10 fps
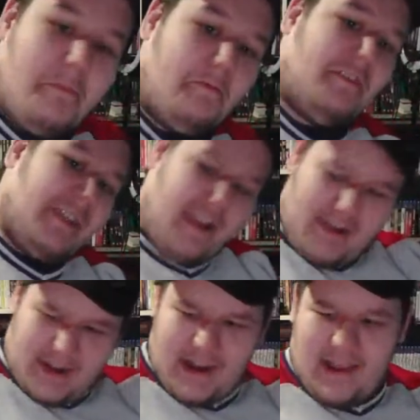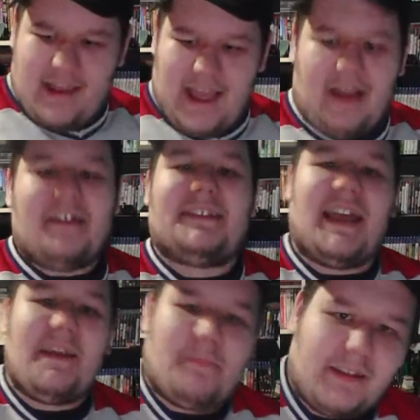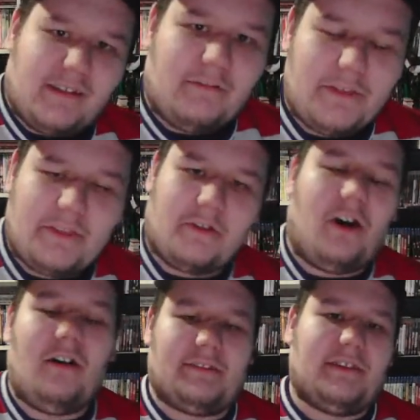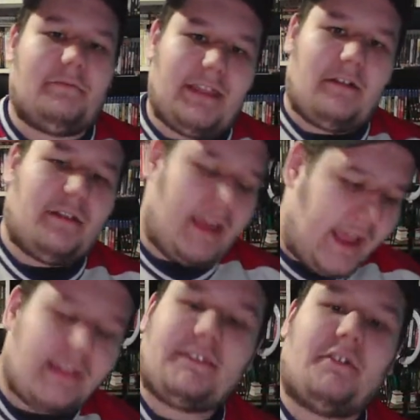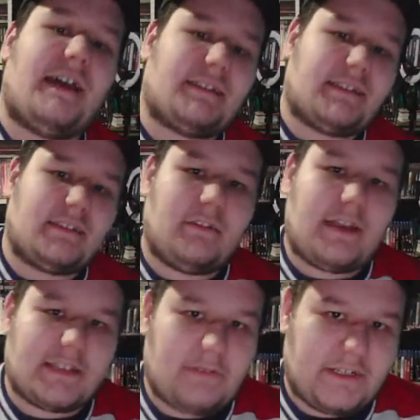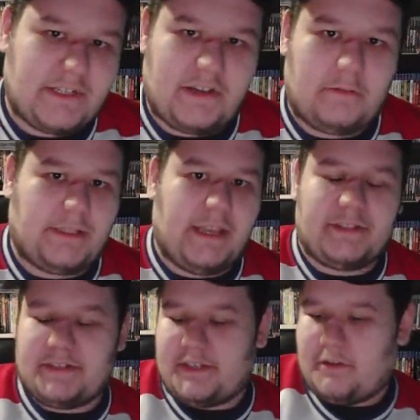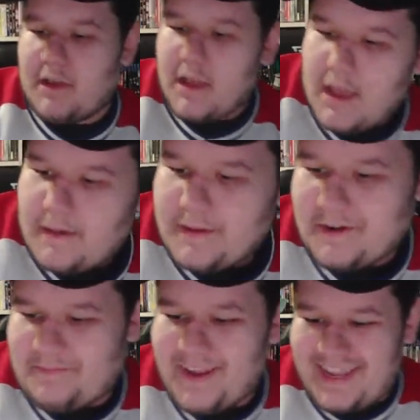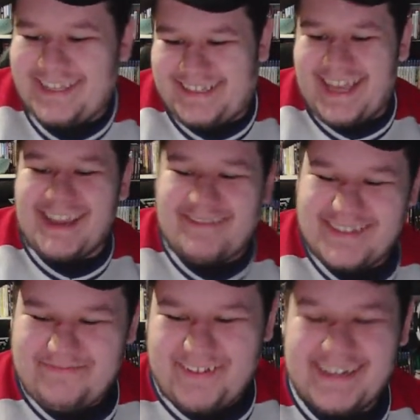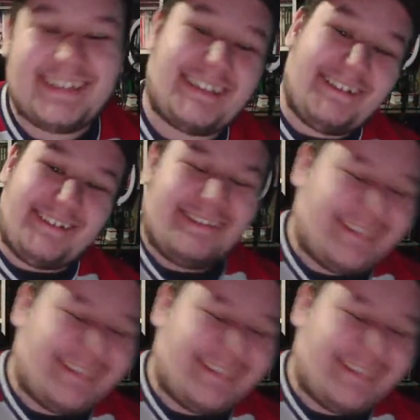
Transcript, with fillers: be wondering, Harry, how are you typing with your alt without... Don't ask questions you don't know the answers to. You're a beast. Thank you, Mr. Beast. Dude, you